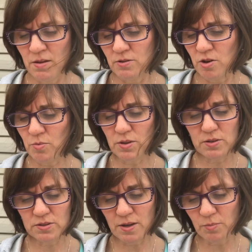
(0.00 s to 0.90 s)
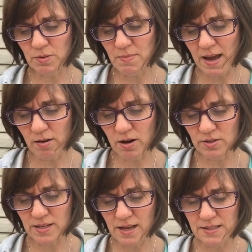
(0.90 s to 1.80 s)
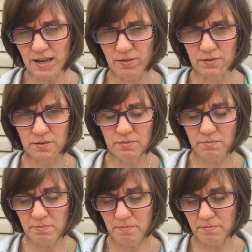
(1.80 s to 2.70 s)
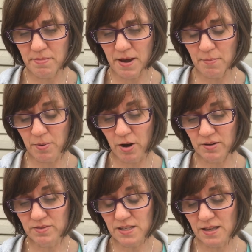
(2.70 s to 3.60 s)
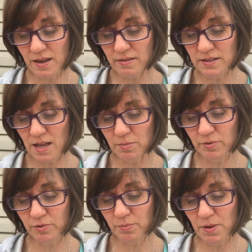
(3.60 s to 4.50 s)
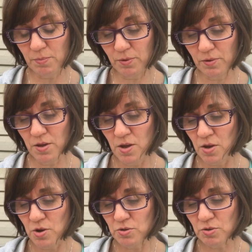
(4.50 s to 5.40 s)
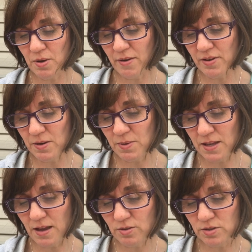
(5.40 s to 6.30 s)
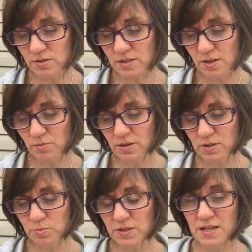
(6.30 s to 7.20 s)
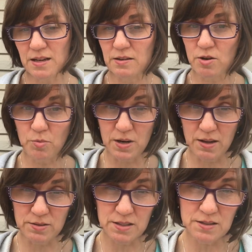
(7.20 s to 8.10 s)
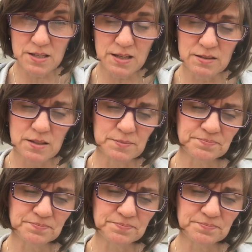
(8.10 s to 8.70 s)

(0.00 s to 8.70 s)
No one looked up when Mac R sat down. Part of sitting at the table for people who don't have anybody else to sit with is pretending no one else exists.